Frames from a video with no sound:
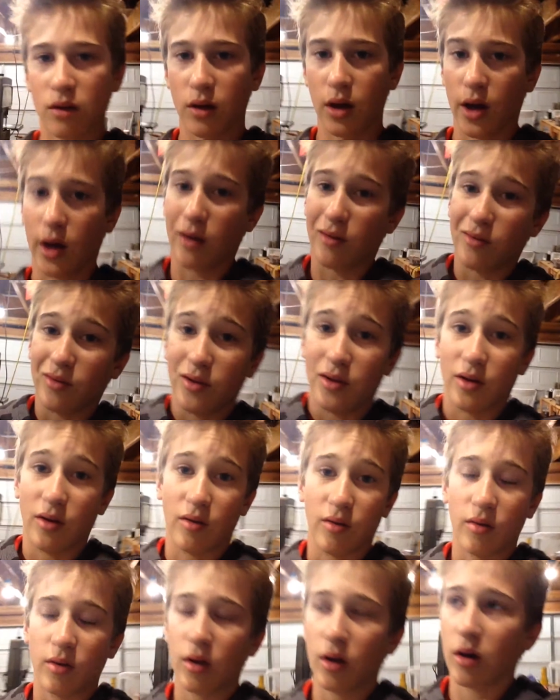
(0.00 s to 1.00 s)
I don't really
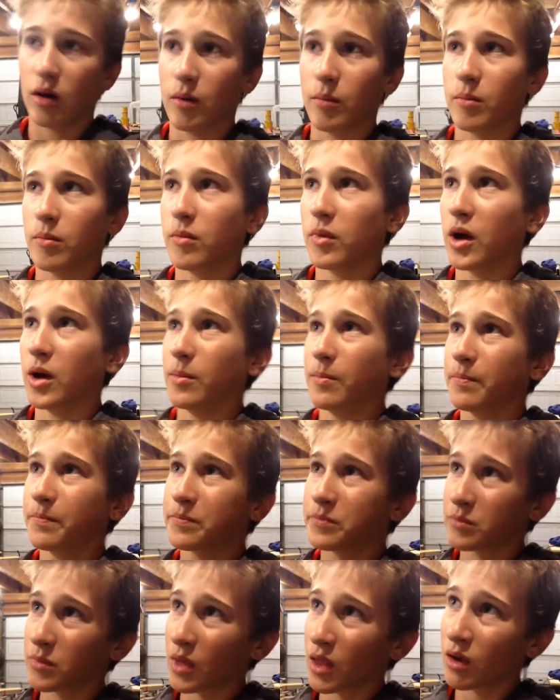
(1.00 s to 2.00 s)
know. But
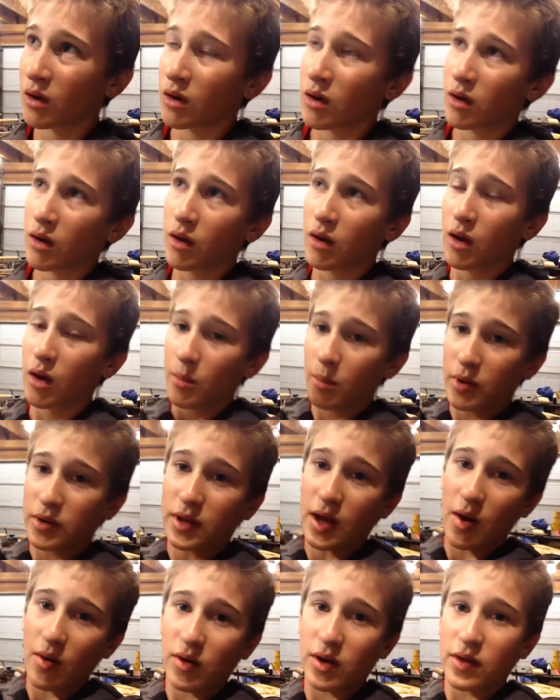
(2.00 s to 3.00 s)
put
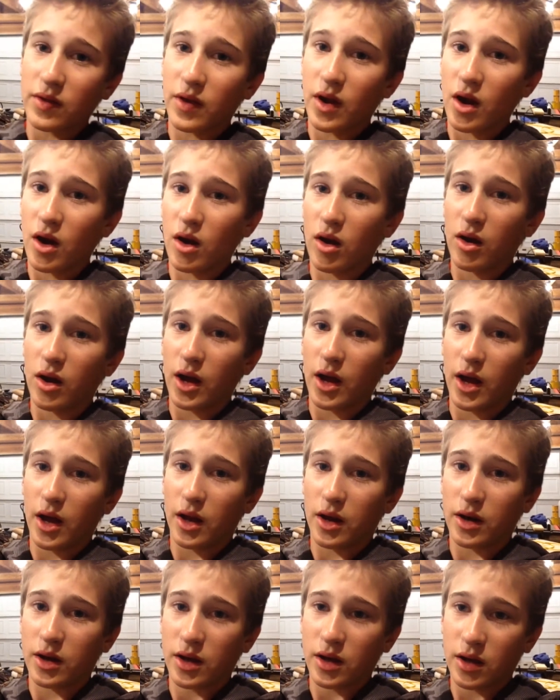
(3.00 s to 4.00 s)
that one in there,
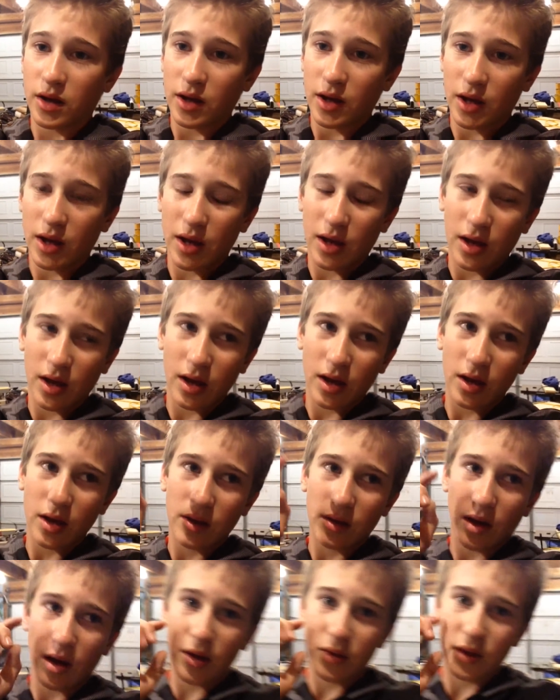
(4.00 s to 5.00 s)
and
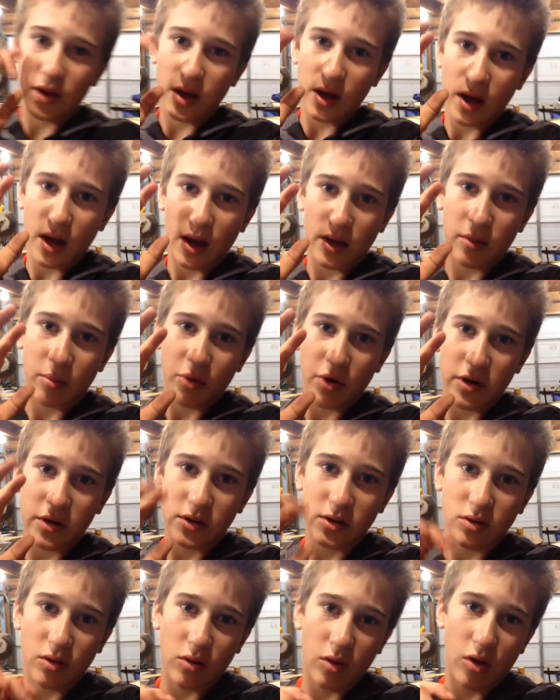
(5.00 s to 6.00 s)
I think he had the price
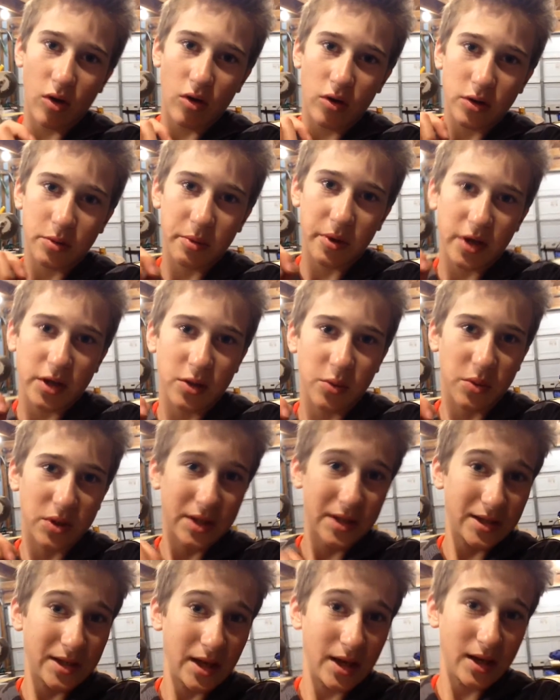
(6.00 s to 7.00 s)
so low is because it was
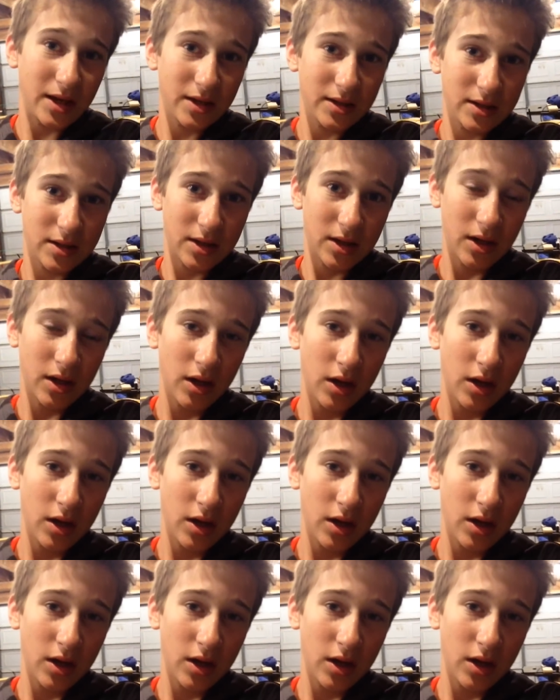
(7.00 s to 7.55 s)
seized,